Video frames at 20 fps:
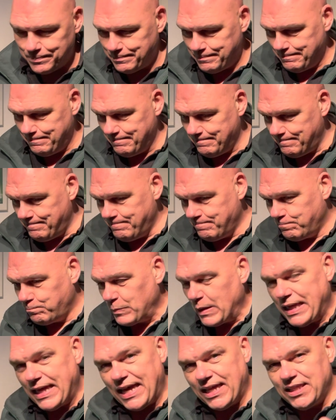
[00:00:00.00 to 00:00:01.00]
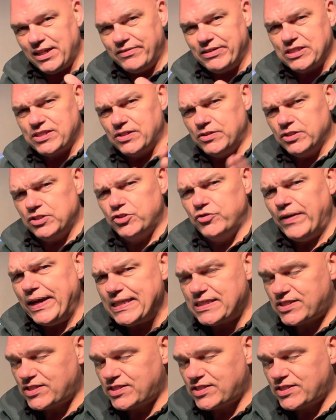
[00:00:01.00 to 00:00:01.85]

And there is a great